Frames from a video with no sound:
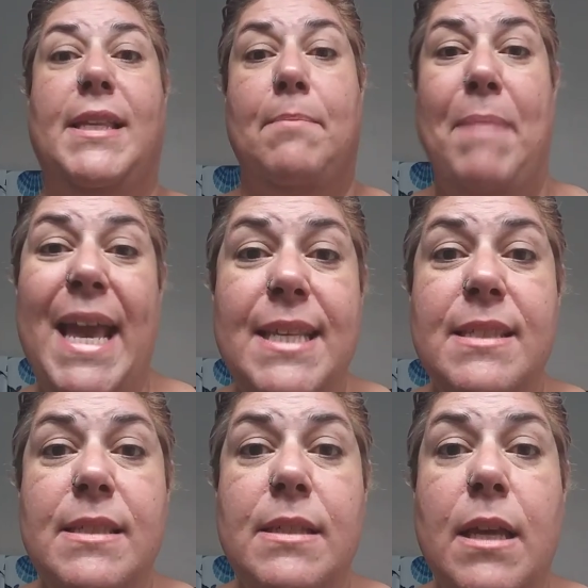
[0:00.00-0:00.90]
your
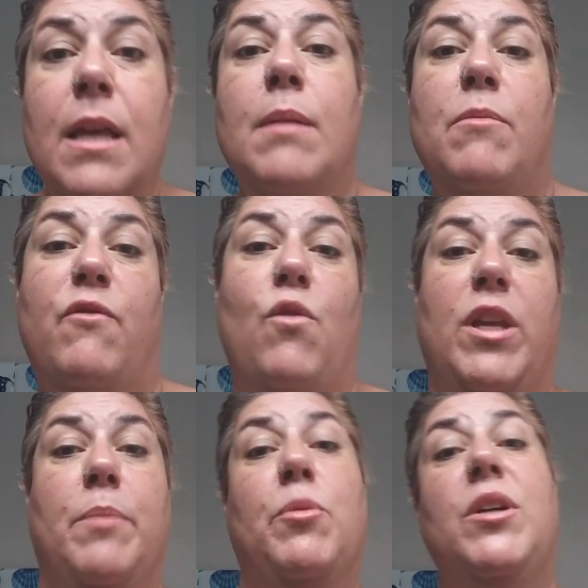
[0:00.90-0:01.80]
base before
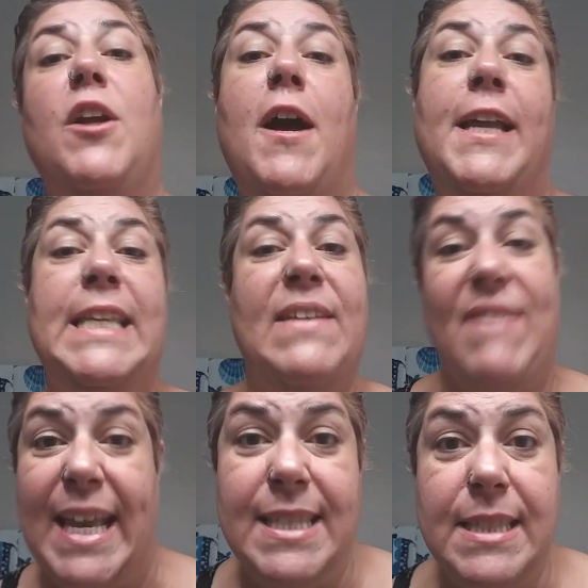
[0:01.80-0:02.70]
you put on your
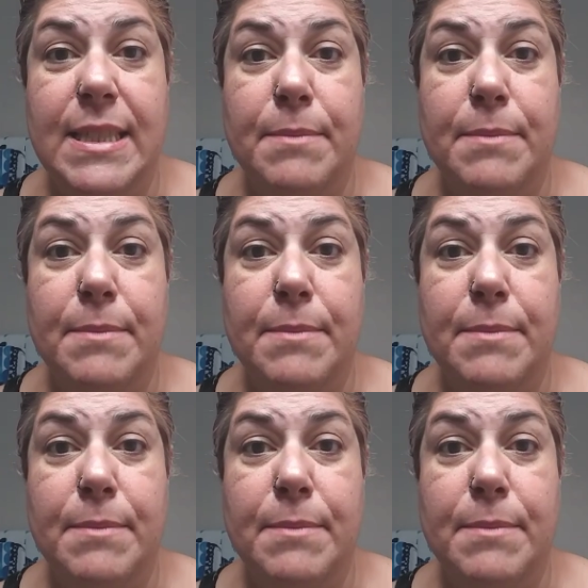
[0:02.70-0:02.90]
face.